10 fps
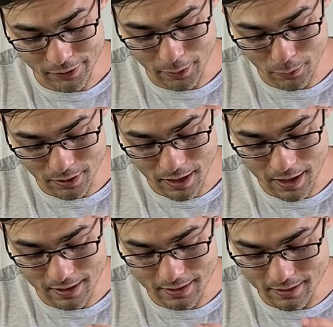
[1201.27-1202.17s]
they were
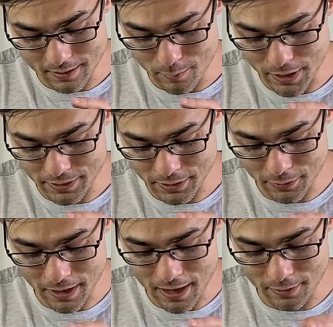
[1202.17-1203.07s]
not messing
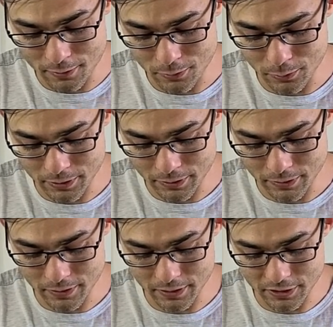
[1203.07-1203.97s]
around
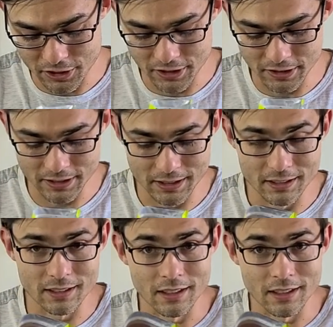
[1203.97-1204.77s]
with the chili.